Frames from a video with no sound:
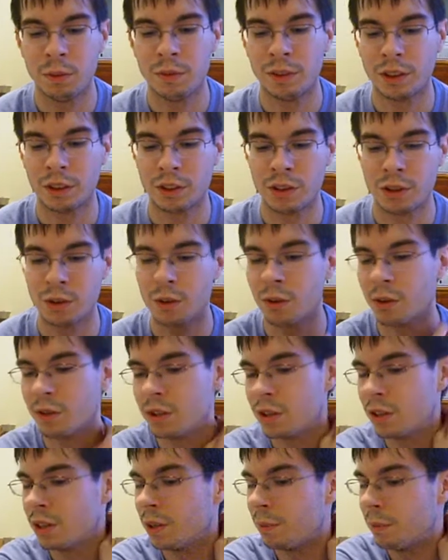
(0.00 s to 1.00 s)
moving her
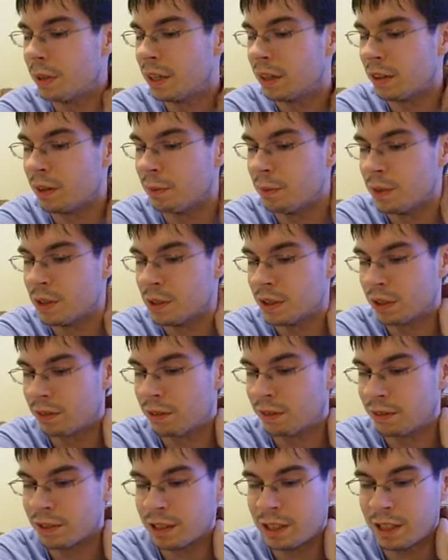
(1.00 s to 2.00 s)
shoulders to the beat of the music
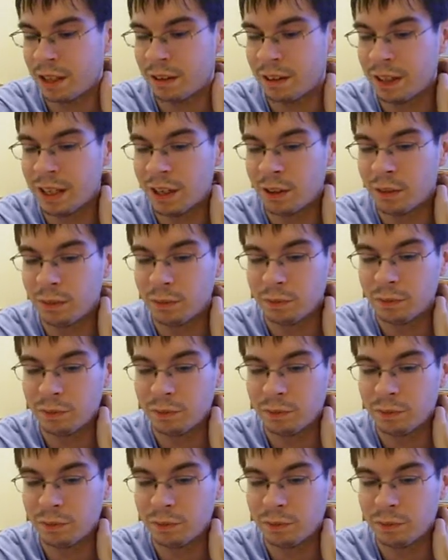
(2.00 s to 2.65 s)
from the stereo.